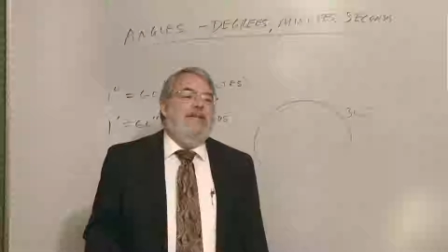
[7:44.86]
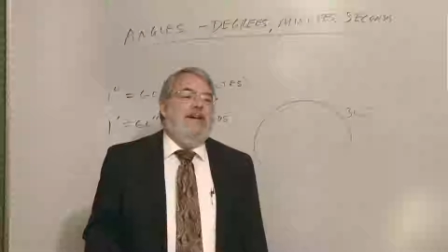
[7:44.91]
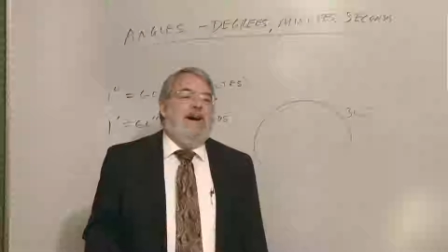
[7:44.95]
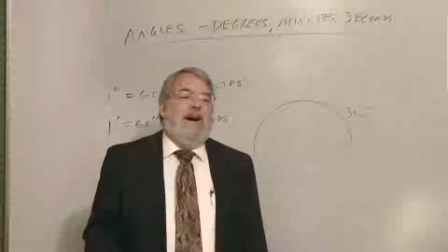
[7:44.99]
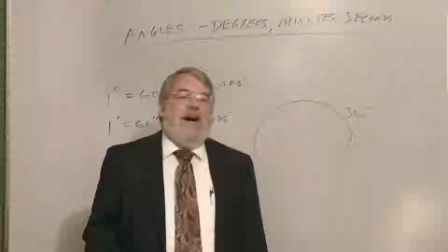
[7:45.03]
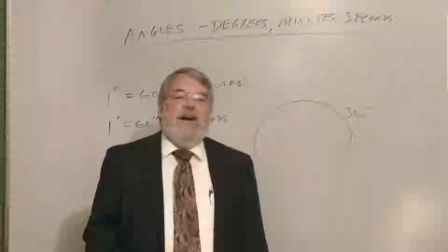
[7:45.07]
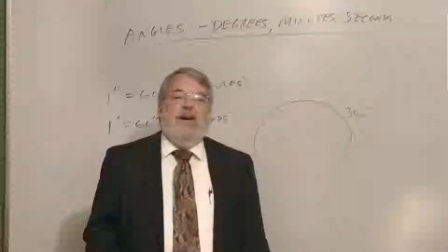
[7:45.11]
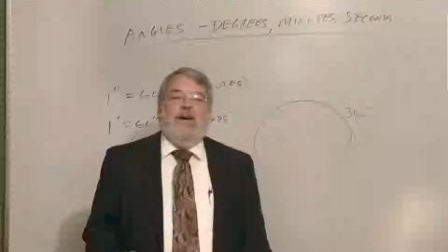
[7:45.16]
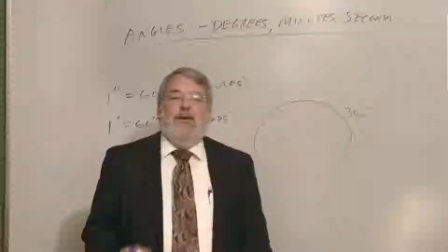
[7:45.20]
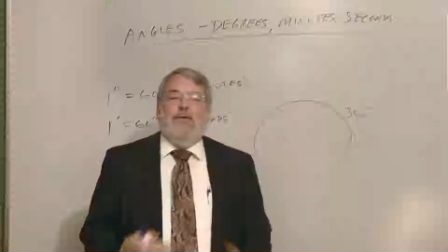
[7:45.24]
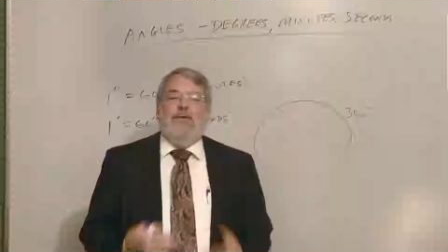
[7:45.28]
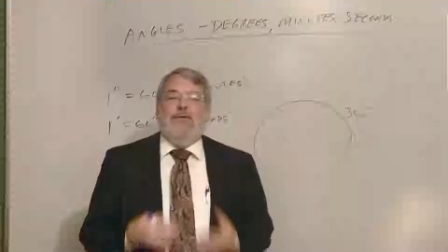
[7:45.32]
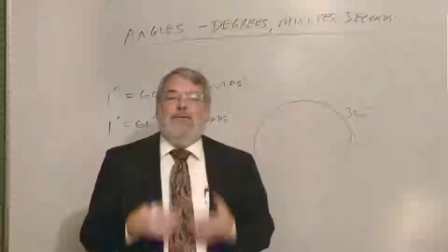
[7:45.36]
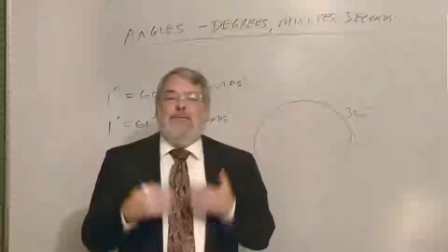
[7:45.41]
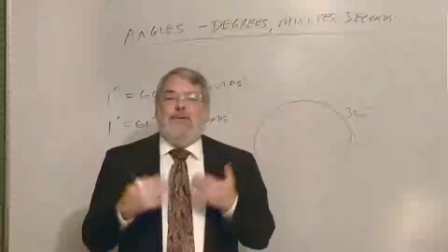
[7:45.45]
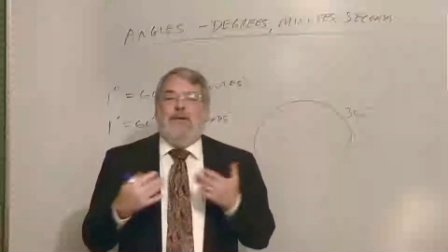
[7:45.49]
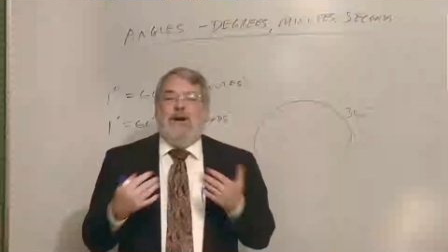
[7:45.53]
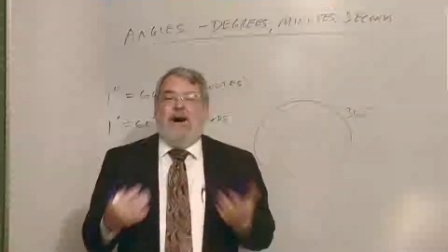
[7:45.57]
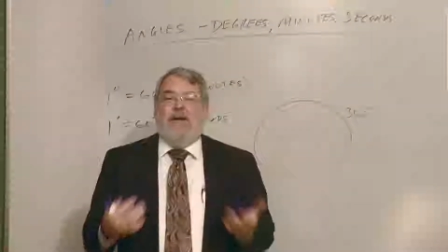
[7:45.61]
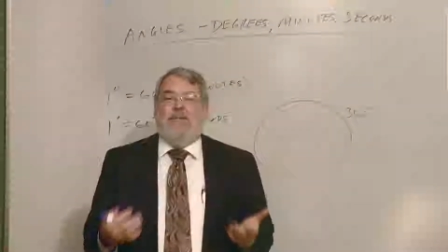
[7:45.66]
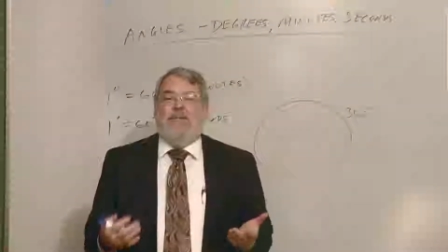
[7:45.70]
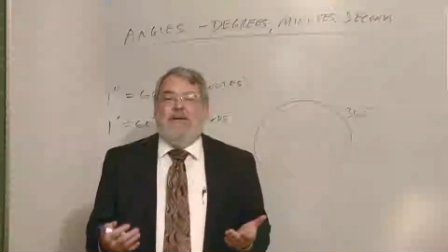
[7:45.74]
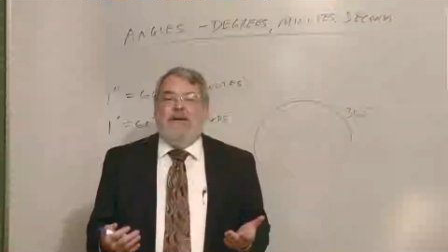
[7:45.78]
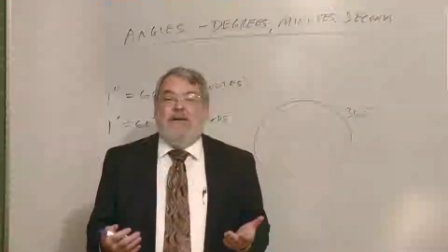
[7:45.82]
I owned
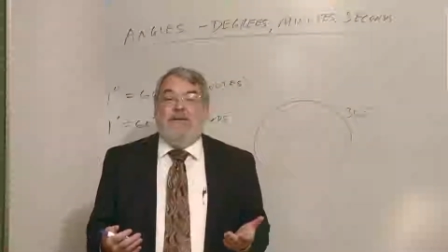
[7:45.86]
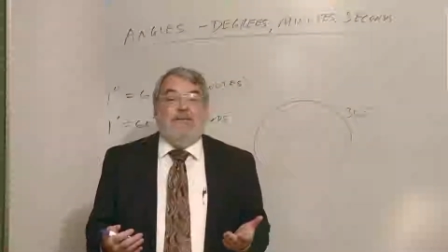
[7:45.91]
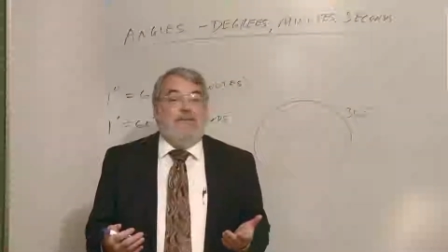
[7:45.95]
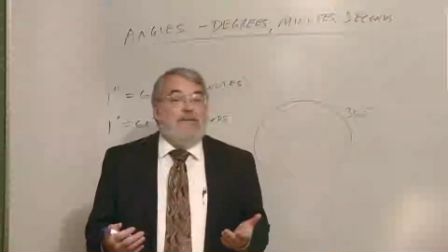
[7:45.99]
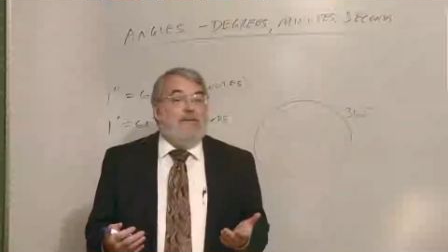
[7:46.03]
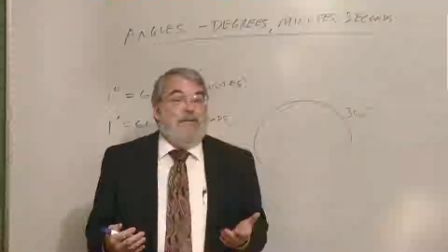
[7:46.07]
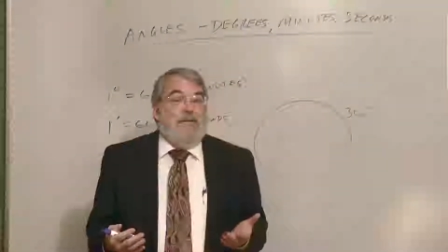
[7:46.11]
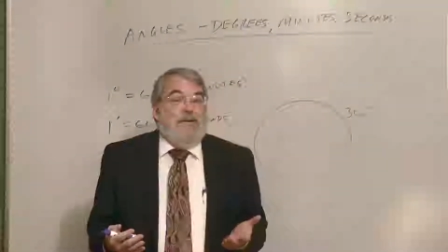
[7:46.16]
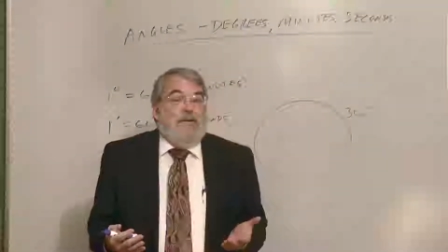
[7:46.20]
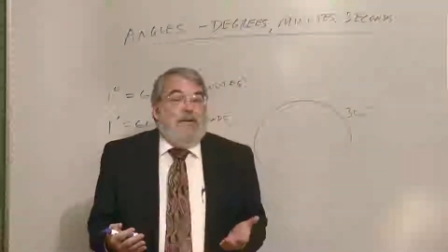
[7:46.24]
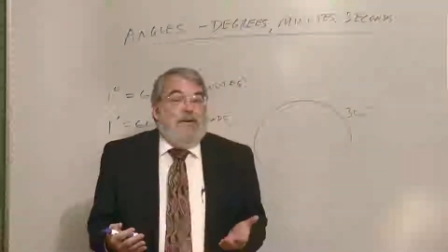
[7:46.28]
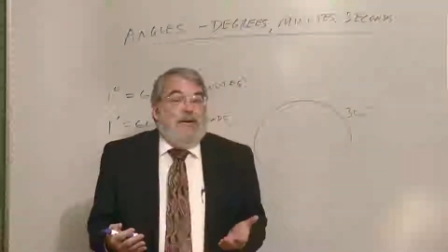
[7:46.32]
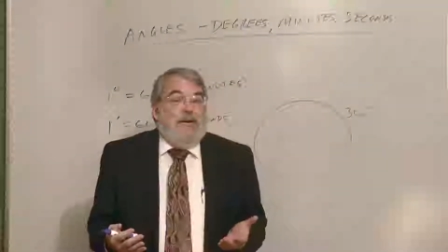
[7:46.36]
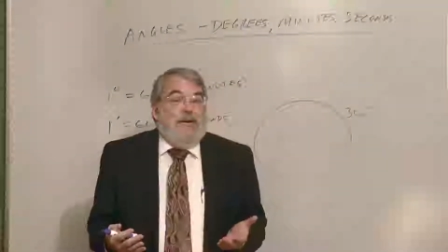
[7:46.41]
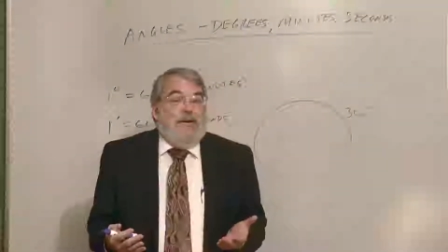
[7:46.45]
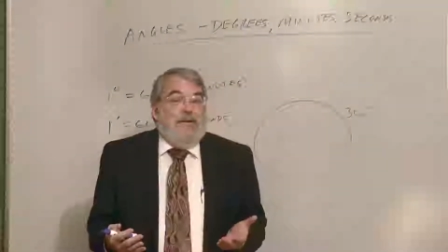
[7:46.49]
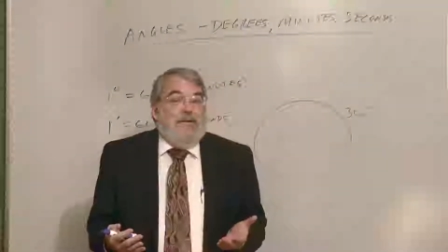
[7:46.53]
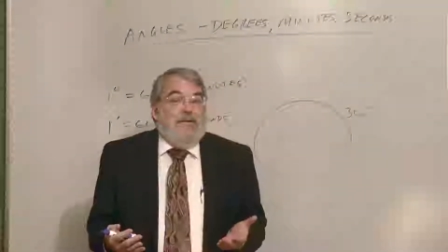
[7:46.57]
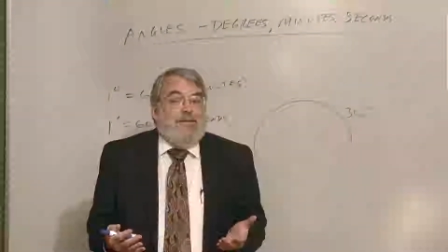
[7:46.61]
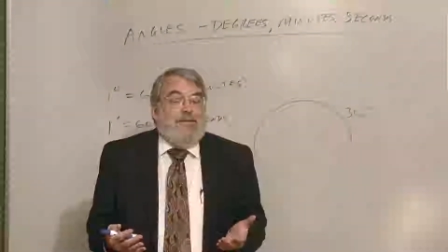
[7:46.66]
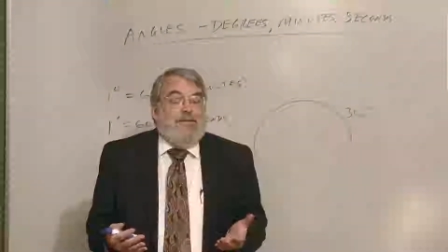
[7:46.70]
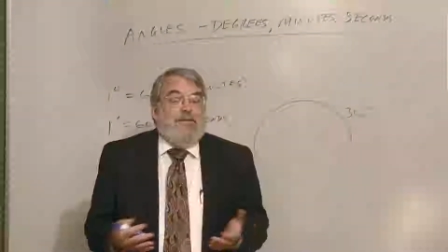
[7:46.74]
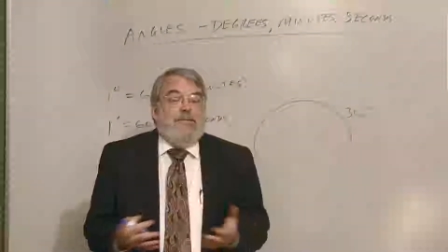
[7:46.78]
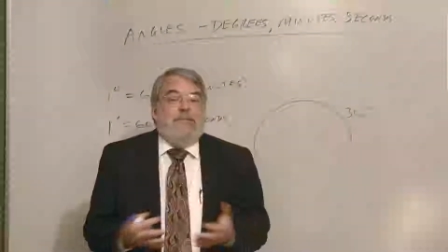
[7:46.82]
property for 30
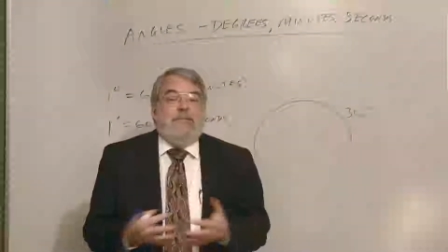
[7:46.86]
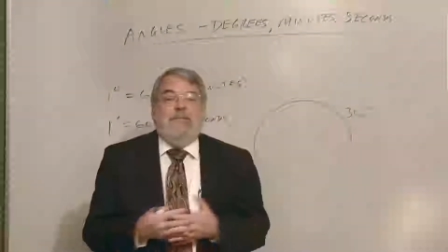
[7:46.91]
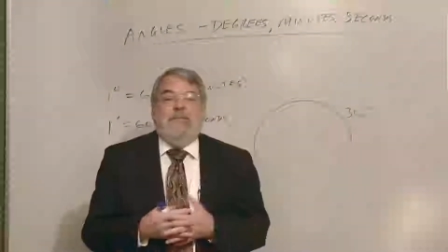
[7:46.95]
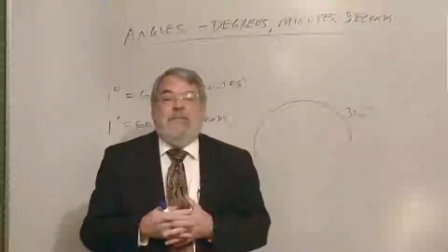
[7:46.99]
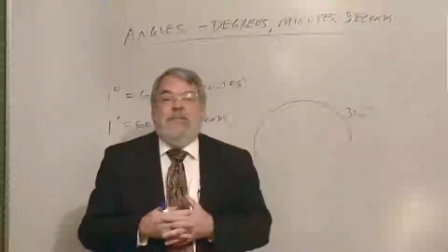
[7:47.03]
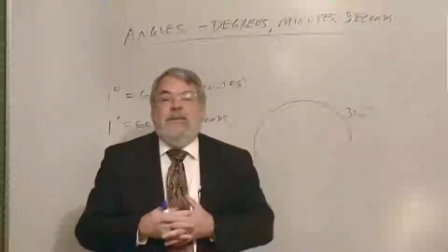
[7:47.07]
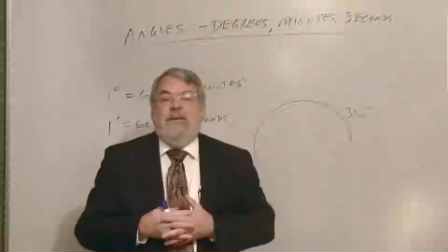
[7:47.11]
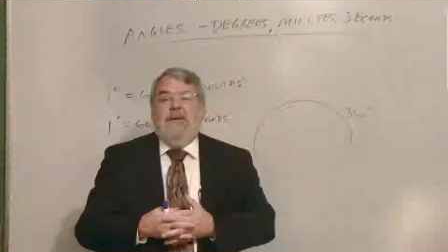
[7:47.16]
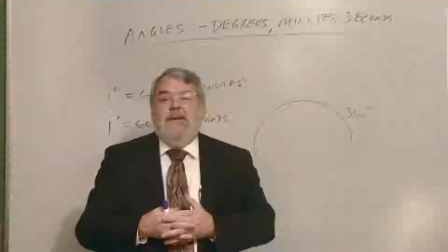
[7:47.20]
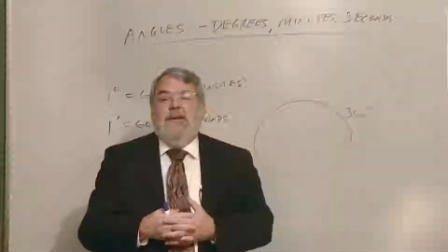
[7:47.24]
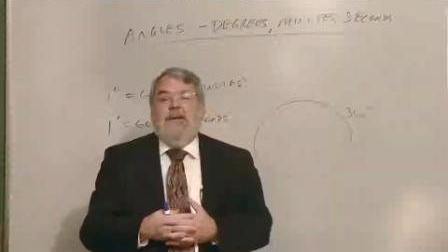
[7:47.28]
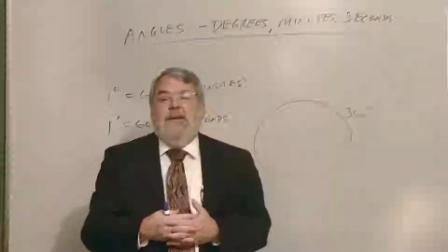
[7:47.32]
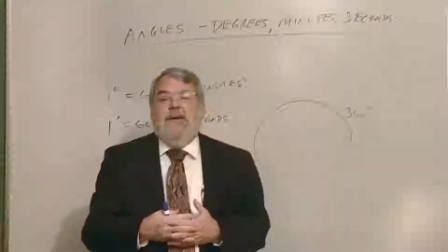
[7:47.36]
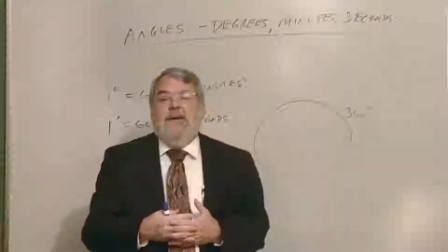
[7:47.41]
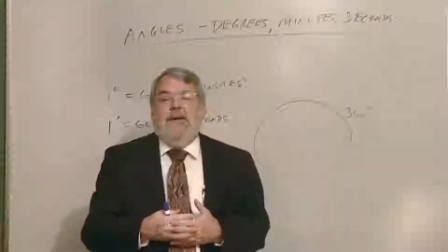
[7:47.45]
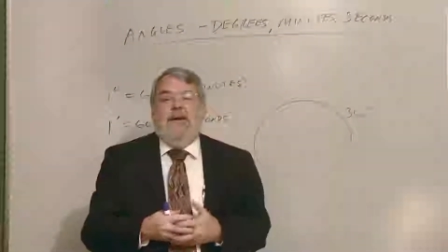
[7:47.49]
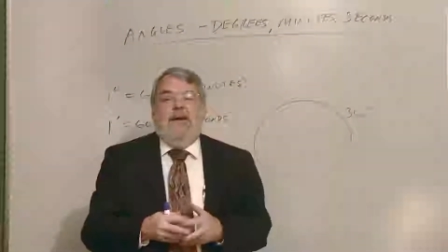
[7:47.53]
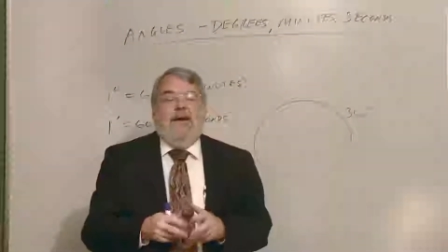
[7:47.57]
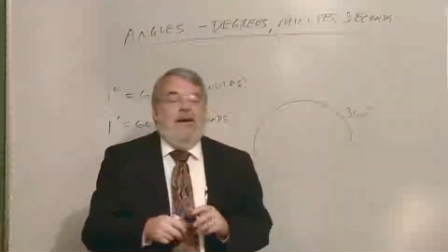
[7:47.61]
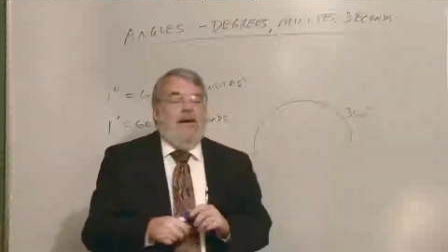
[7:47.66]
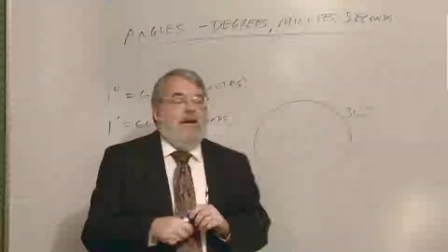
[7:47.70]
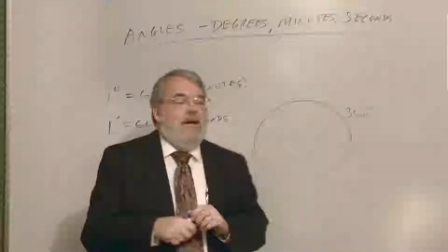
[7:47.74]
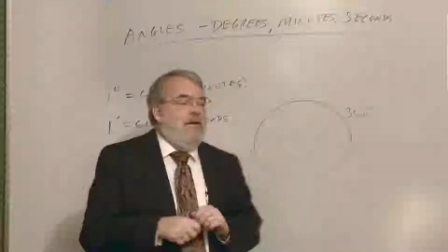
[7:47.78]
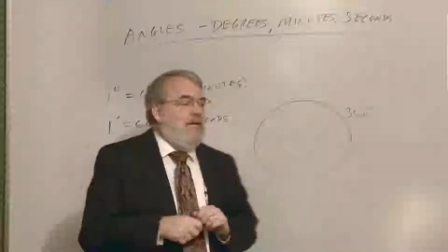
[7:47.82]
years,
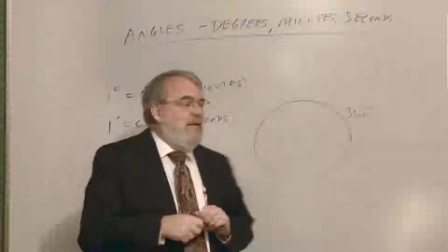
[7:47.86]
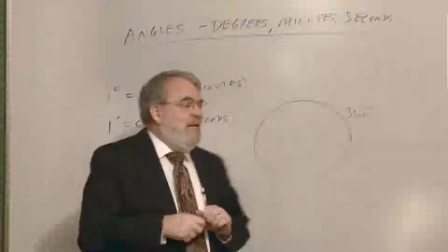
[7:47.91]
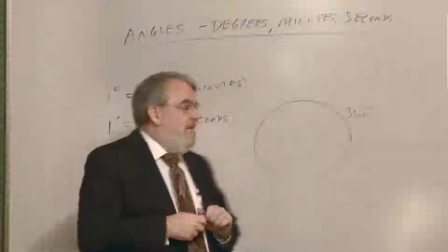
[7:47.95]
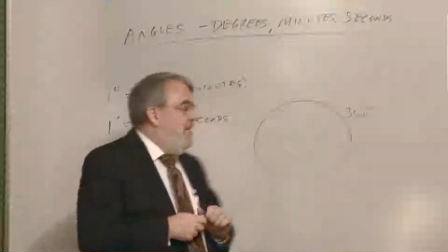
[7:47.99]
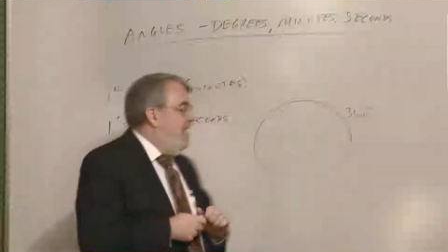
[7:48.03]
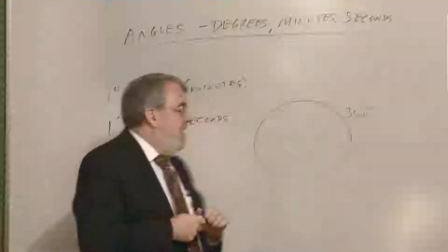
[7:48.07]
and